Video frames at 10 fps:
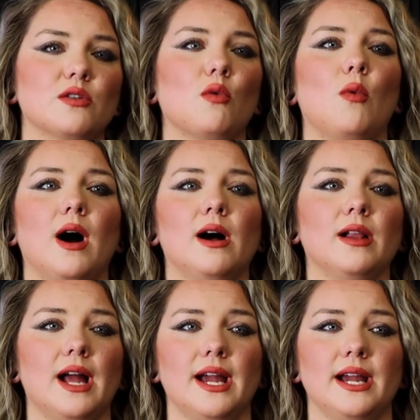
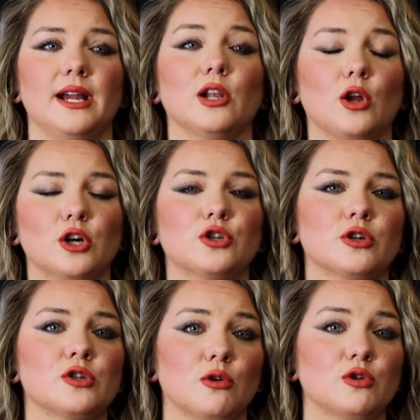while a
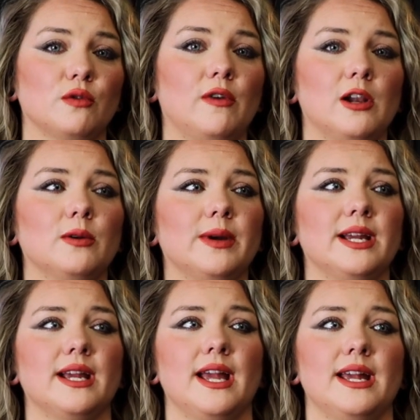larger social
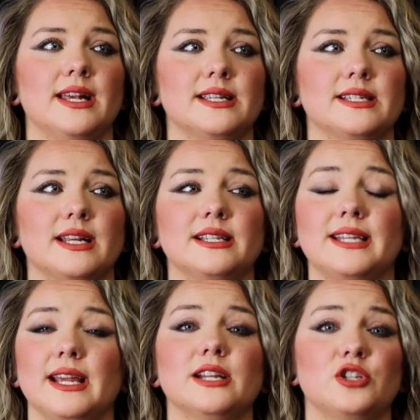following is
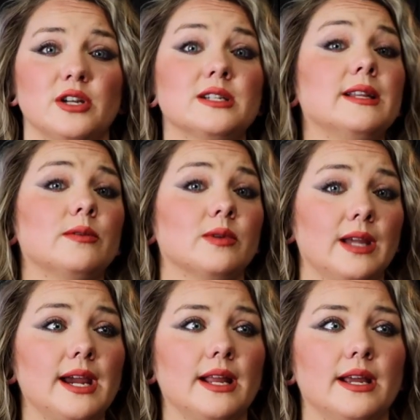tangentially
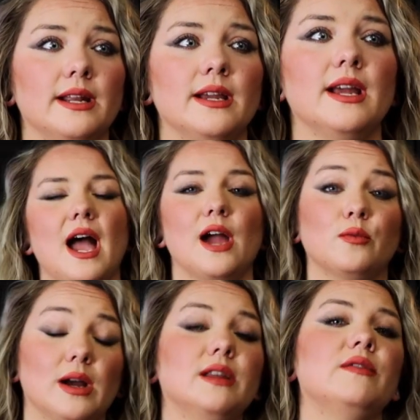related, a
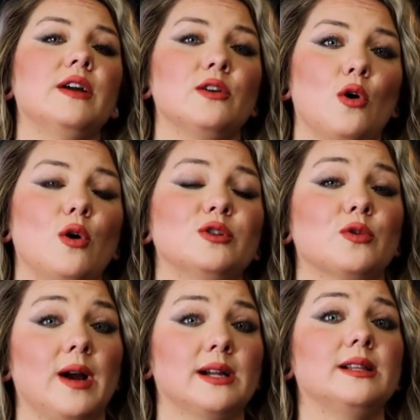relevant goal
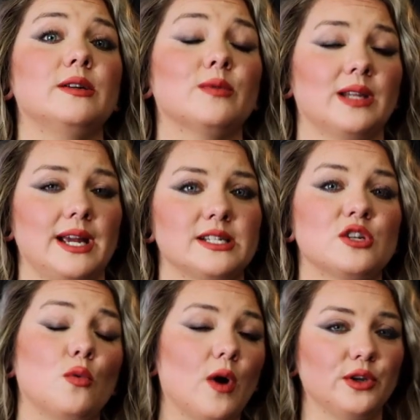directly relates
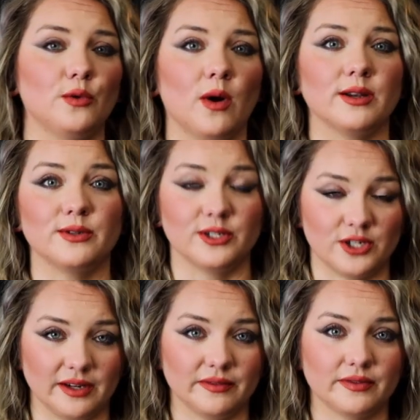to what you want to
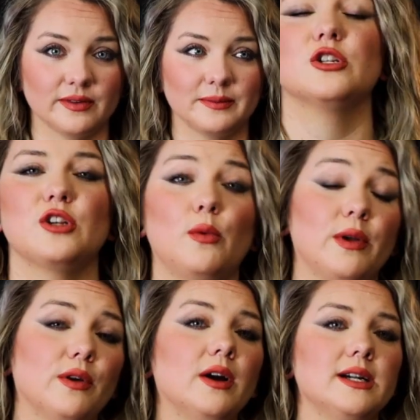achieve. So
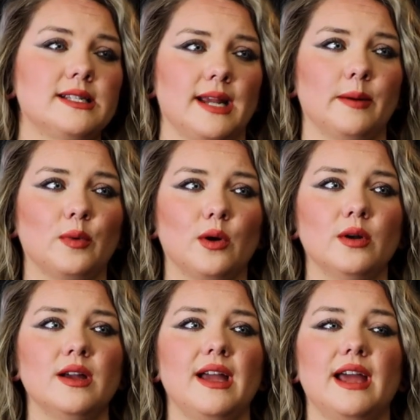with our
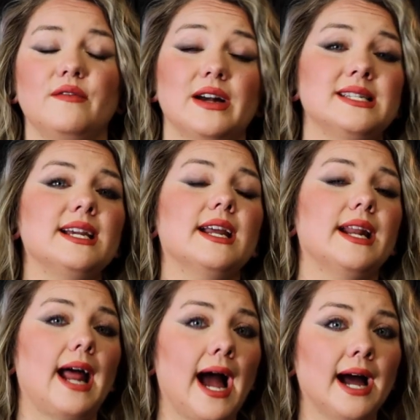example, investing in
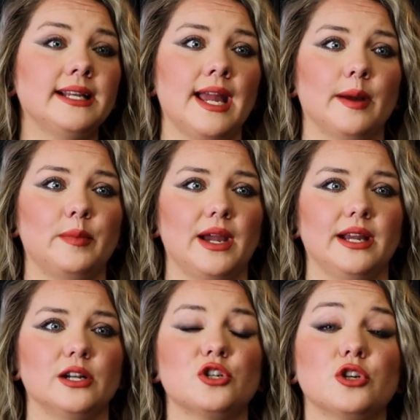an ad
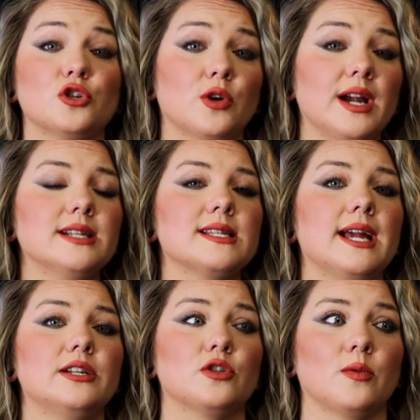campaign should
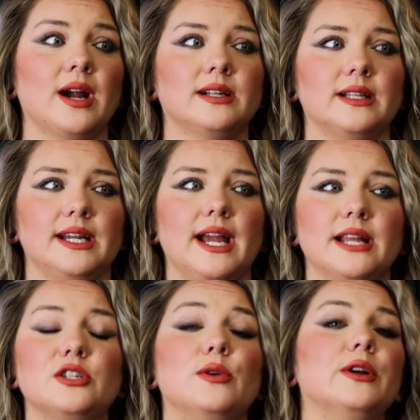translate directly
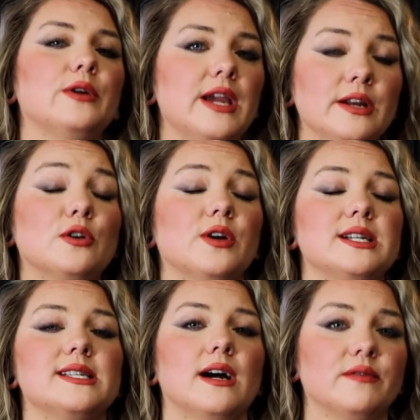into an
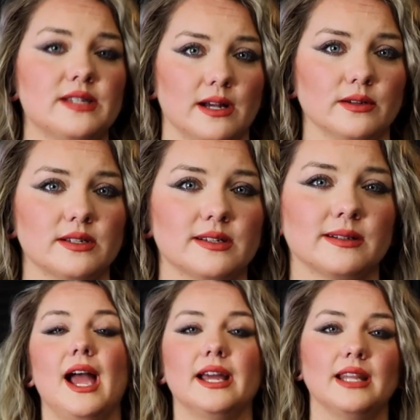increase of sales.
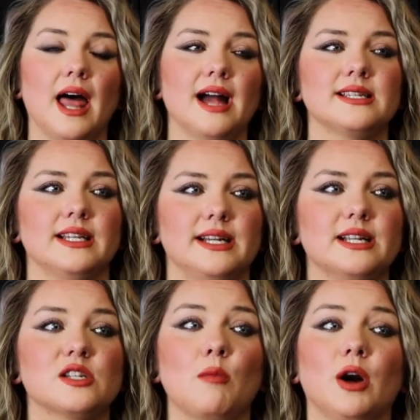And
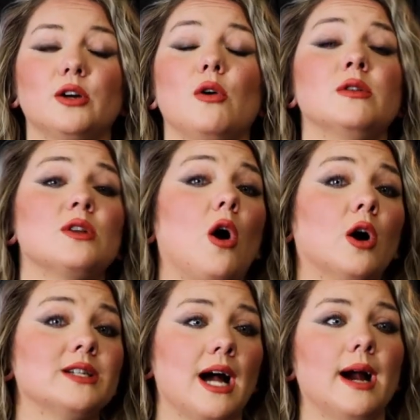lastly, SMART goals
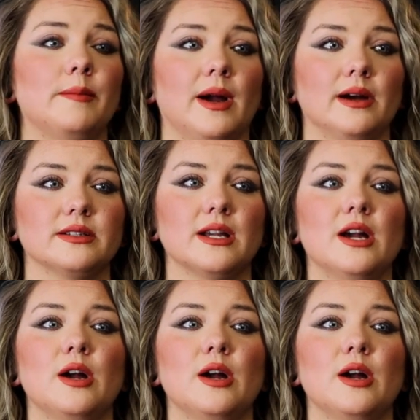are time-bound.